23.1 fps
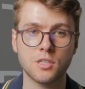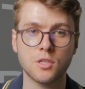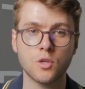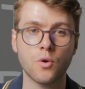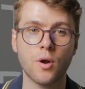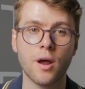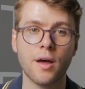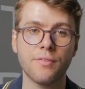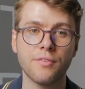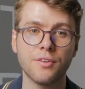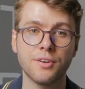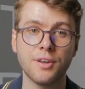
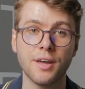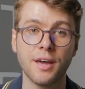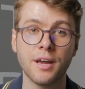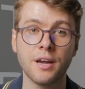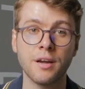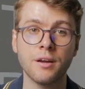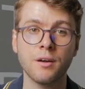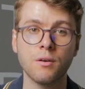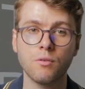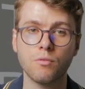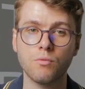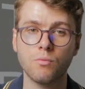throughout the day,
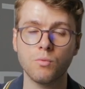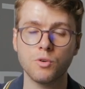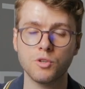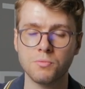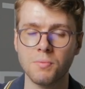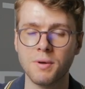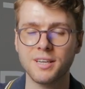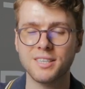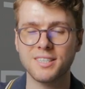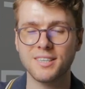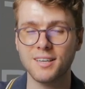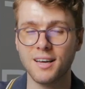which
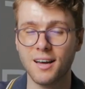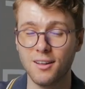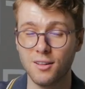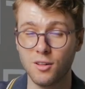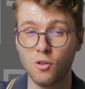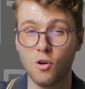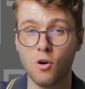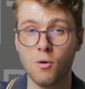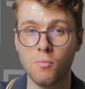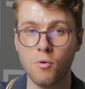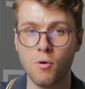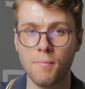makes it a
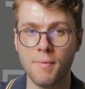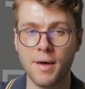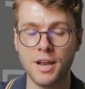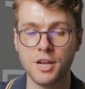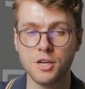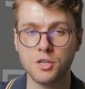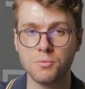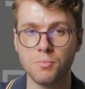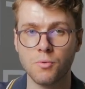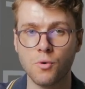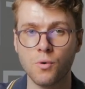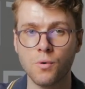lot more
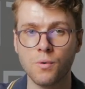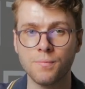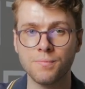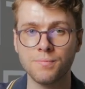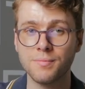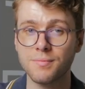manageable.